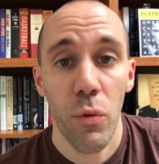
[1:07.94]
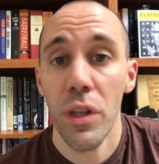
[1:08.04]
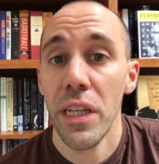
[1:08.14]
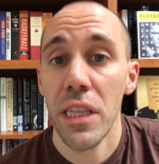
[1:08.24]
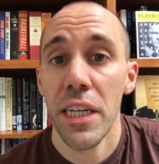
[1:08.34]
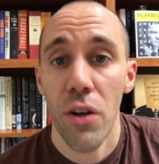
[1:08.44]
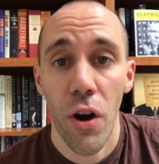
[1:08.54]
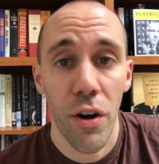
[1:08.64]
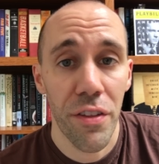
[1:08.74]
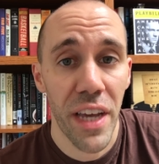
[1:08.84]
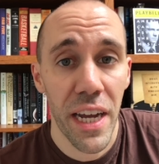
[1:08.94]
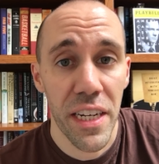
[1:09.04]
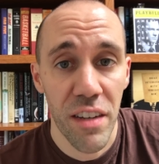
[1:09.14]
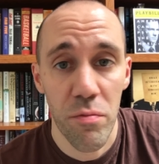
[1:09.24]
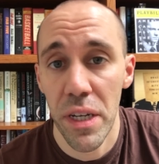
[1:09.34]
And it really leaned hard on the
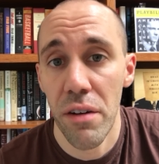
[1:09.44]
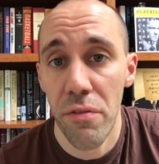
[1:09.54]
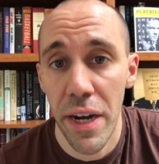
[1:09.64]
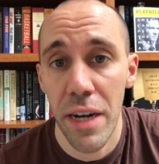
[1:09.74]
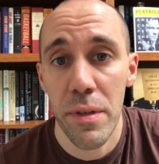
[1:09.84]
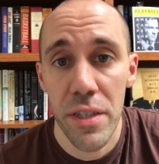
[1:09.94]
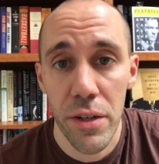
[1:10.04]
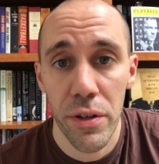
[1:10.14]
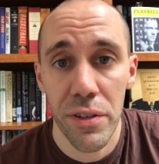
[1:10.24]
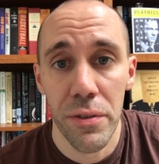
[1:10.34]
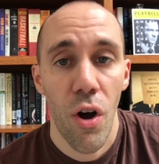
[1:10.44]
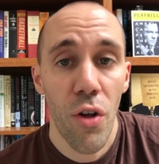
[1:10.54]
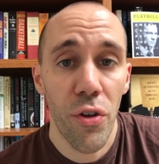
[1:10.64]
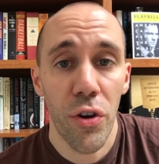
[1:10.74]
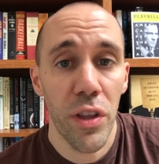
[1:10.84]
idea of being a vitamin cereal.
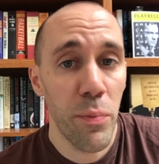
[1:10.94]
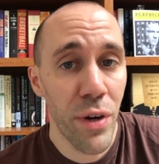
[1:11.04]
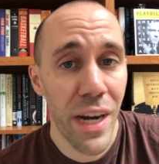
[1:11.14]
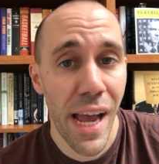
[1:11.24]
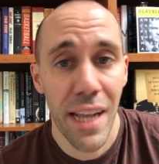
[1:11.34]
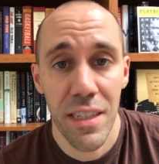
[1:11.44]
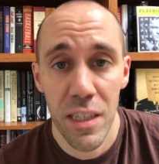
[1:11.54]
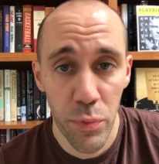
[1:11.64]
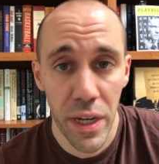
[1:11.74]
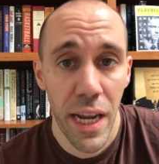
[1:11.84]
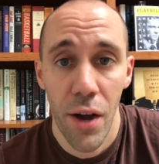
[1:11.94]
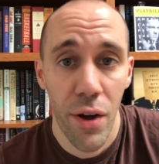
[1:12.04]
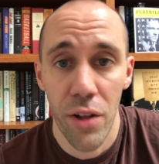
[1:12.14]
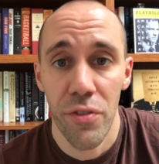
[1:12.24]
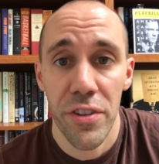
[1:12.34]
All the early print ads explained how
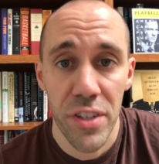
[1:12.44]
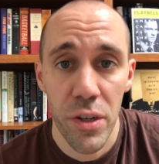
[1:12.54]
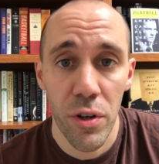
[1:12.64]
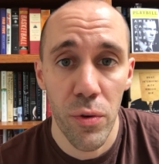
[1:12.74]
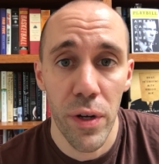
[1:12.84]
healthy the cereal